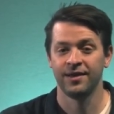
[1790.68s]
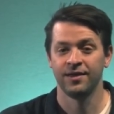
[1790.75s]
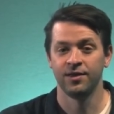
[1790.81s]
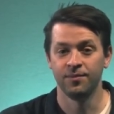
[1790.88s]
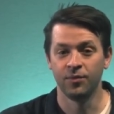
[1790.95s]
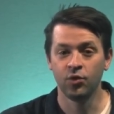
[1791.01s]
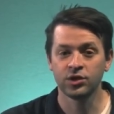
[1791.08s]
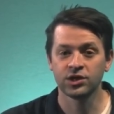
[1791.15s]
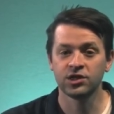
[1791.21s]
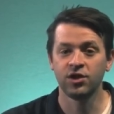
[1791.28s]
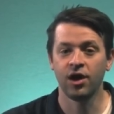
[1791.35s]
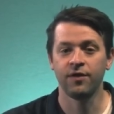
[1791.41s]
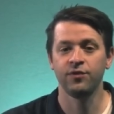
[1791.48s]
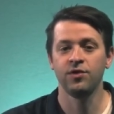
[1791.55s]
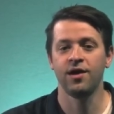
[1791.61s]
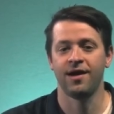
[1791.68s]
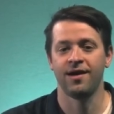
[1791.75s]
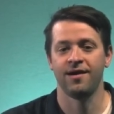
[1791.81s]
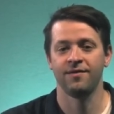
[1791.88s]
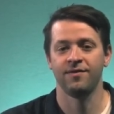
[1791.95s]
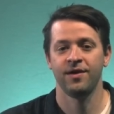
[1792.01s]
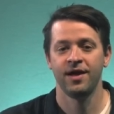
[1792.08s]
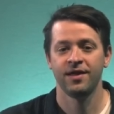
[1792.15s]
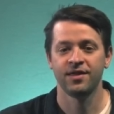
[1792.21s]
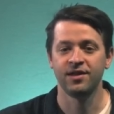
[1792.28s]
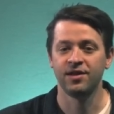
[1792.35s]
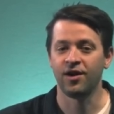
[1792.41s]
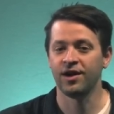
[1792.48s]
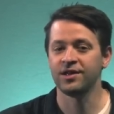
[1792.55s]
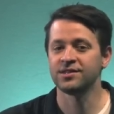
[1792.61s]
The more stuff you have, the
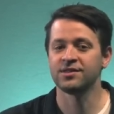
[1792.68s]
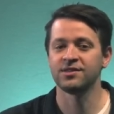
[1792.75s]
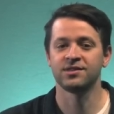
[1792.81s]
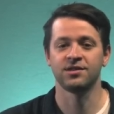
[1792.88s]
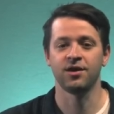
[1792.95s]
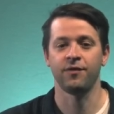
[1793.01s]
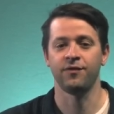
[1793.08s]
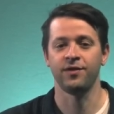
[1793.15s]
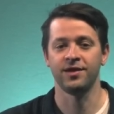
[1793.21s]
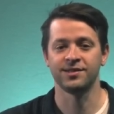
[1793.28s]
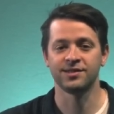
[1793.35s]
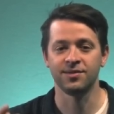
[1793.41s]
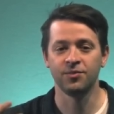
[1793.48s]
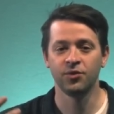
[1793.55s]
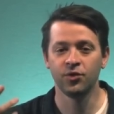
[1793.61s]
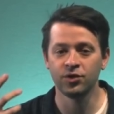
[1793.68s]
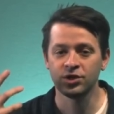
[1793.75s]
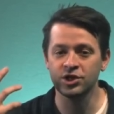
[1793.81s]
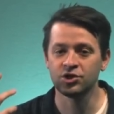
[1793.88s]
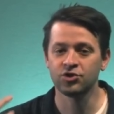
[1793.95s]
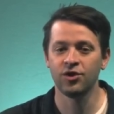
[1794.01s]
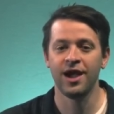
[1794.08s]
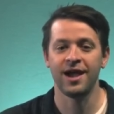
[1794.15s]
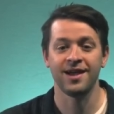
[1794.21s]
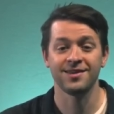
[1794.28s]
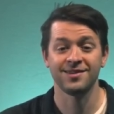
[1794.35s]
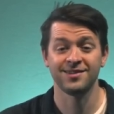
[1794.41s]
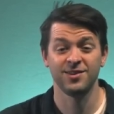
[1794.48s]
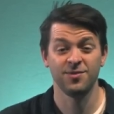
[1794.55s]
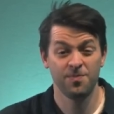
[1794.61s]
nicer the stuff is, the more
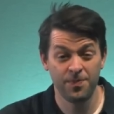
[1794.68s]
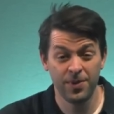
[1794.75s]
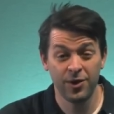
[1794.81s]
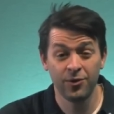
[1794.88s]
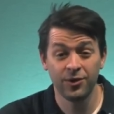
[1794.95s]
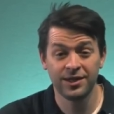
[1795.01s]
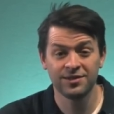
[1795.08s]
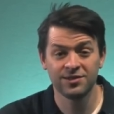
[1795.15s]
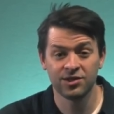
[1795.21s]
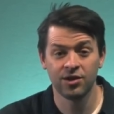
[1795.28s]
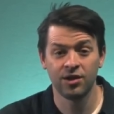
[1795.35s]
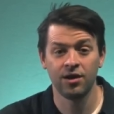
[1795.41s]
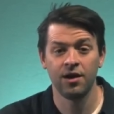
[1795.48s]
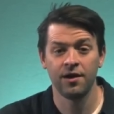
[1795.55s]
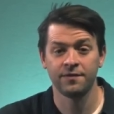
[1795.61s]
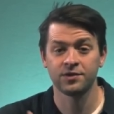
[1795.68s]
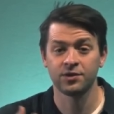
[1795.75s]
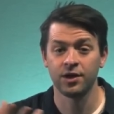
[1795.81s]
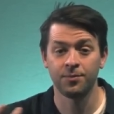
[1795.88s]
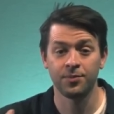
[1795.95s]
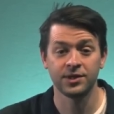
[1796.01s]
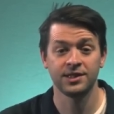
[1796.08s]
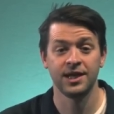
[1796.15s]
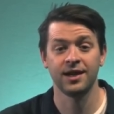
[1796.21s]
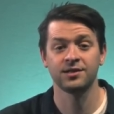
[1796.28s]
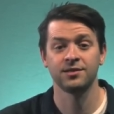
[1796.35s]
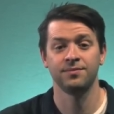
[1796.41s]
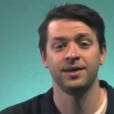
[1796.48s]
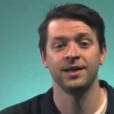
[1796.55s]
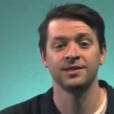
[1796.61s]
stress you build into your life trying to protect
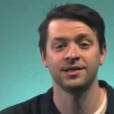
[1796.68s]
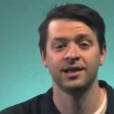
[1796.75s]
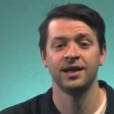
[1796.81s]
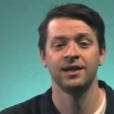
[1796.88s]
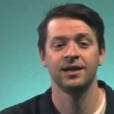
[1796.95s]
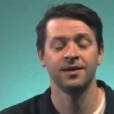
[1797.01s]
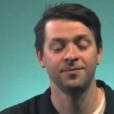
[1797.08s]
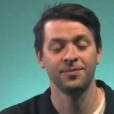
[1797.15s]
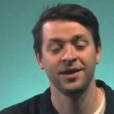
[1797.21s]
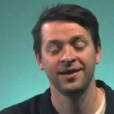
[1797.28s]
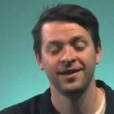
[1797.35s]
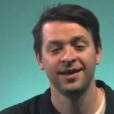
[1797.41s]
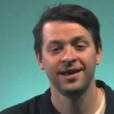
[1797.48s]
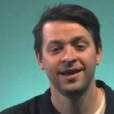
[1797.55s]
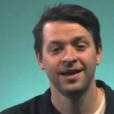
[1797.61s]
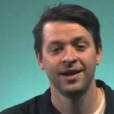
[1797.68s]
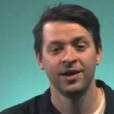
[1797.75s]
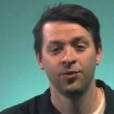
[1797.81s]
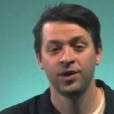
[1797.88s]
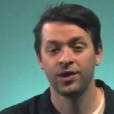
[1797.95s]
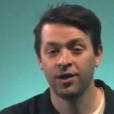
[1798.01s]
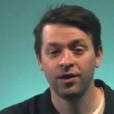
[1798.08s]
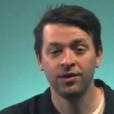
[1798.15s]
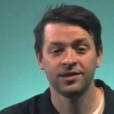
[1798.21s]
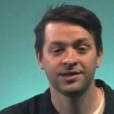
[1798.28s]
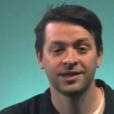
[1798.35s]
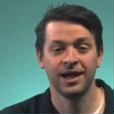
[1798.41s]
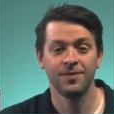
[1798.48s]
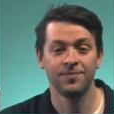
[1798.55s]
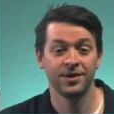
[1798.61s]
and maintain it. But we can't
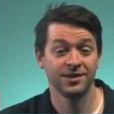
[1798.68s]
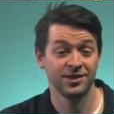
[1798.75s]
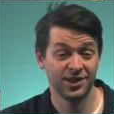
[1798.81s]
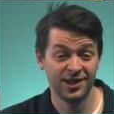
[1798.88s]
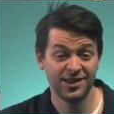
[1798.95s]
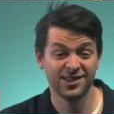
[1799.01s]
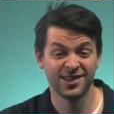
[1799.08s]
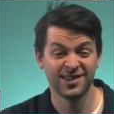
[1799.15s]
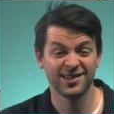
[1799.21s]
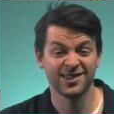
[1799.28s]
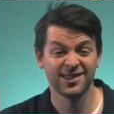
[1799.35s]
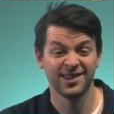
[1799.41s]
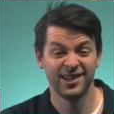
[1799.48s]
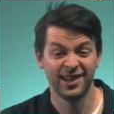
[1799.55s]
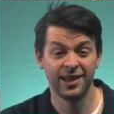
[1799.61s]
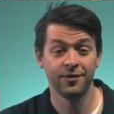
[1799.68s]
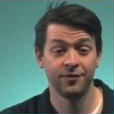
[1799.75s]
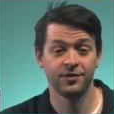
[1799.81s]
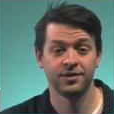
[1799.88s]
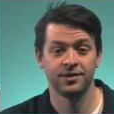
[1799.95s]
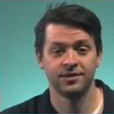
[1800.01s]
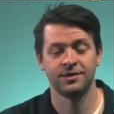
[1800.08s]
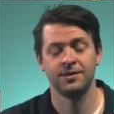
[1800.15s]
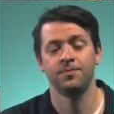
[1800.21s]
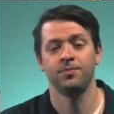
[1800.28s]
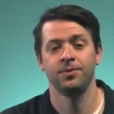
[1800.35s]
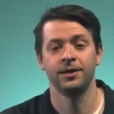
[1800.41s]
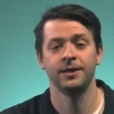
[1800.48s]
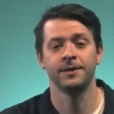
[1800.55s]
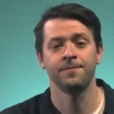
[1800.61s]
escape it. Jesus lived
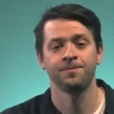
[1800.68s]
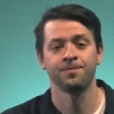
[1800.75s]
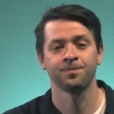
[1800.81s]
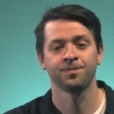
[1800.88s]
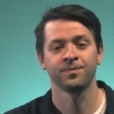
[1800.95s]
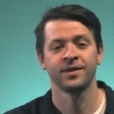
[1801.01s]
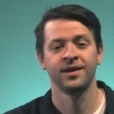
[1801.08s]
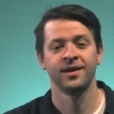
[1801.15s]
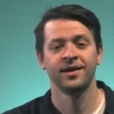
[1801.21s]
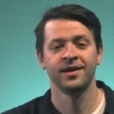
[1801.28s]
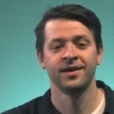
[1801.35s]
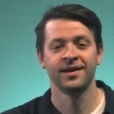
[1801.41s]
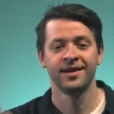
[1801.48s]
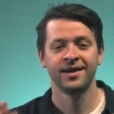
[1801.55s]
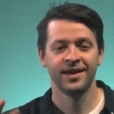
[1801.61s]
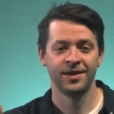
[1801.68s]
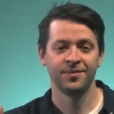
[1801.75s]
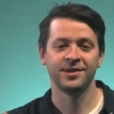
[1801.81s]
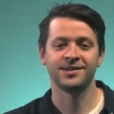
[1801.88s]
simply hear me